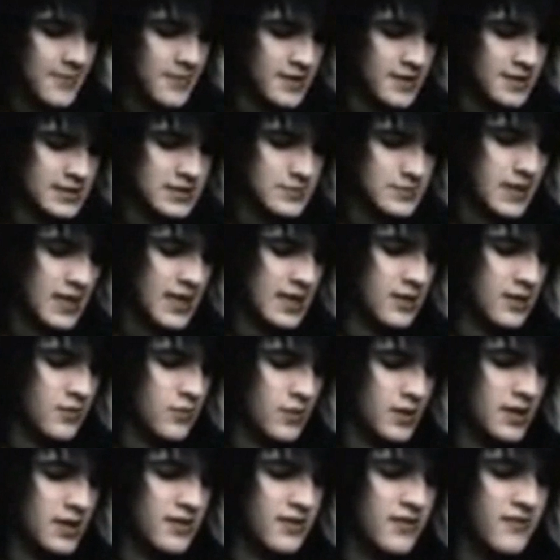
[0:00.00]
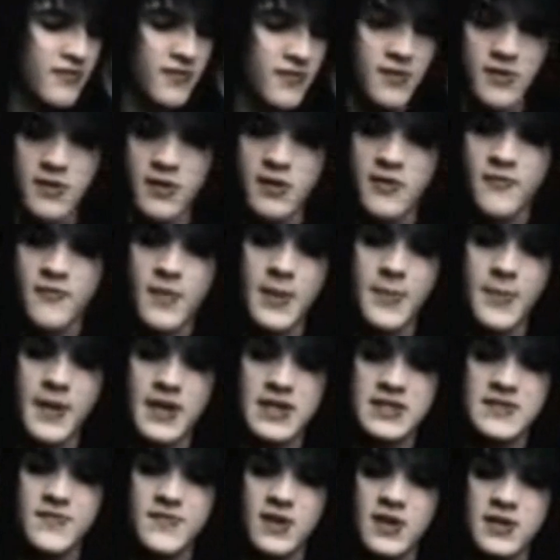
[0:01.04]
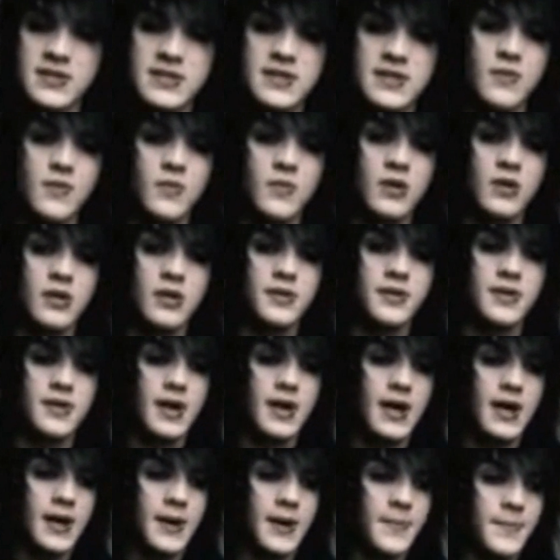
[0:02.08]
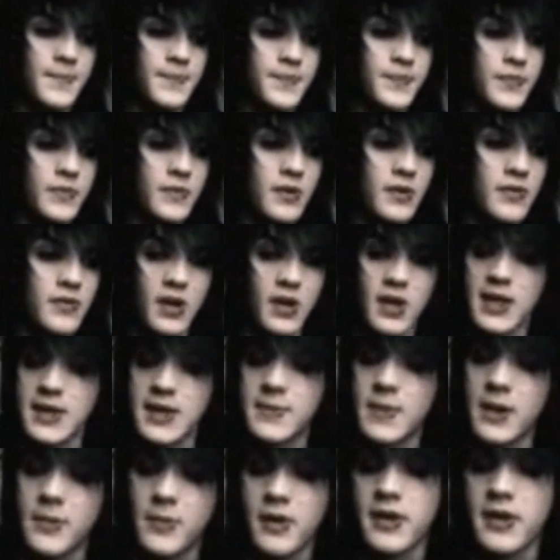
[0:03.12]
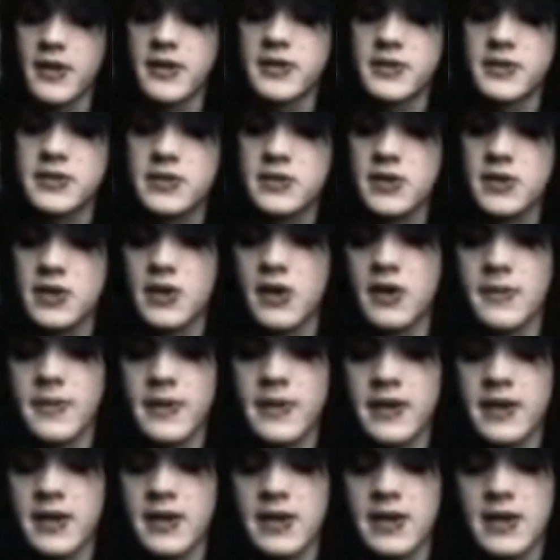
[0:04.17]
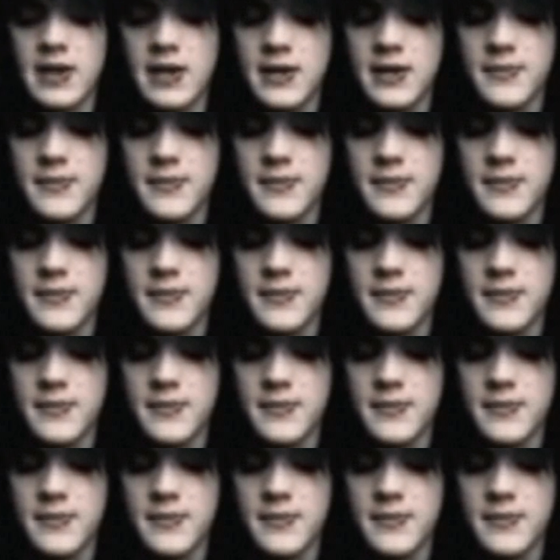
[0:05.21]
I'm in this band with four of my best friends in the world. They're like my brothers. You know what I mean?